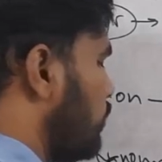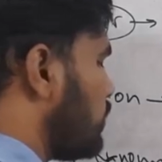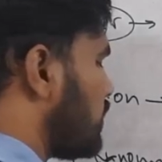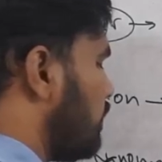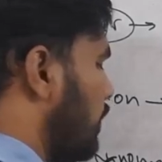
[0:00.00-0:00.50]

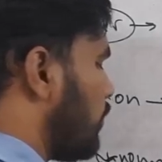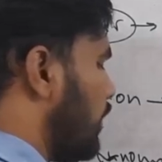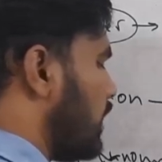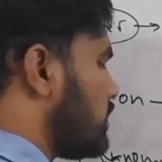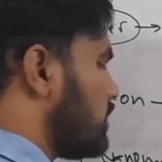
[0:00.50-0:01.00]
most of the
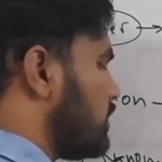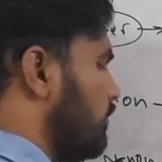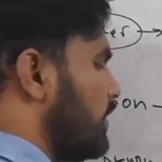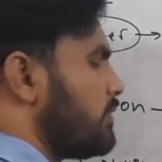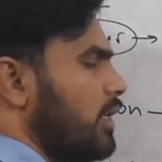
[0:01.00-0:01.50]
products
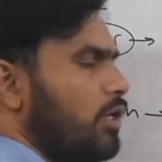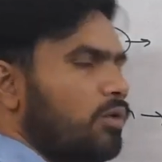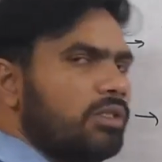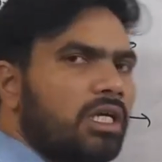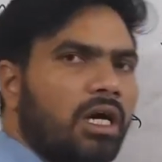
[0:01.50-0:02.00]
which we are
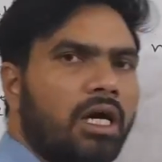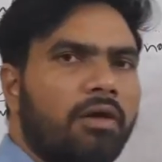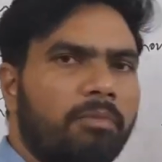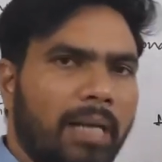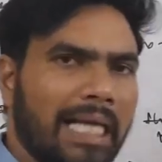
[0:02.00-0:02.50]
using are
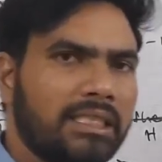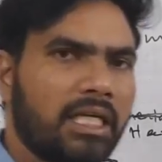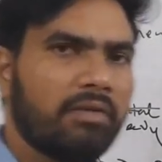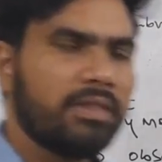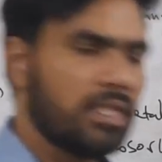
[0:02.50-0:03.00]
of
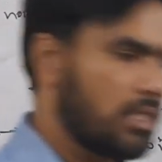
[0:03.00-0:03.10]
plastic, which